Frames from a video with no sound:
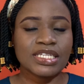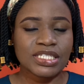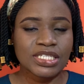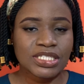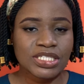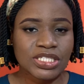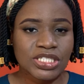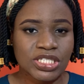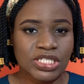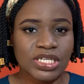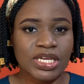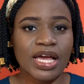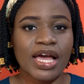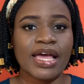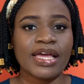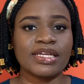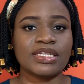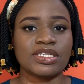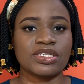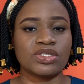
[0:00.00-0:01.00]
GI
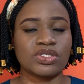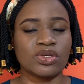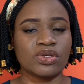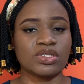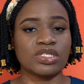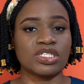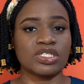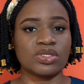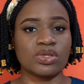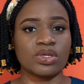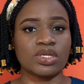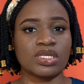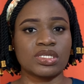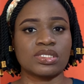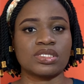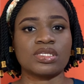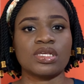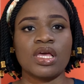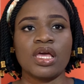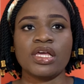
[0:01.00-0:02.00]
disorders.
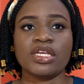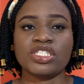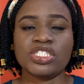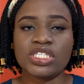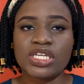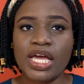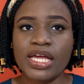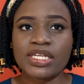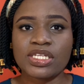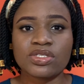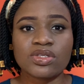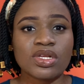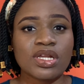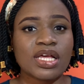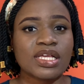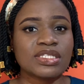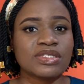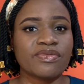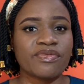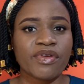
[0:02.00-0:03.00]
GI disorders
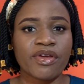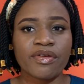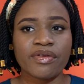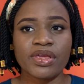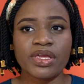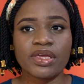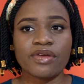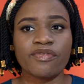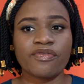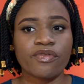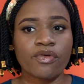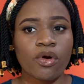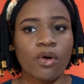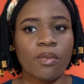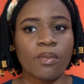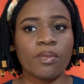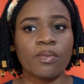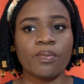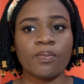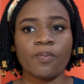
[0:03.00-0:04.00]
vary
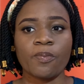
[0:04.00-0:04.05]
from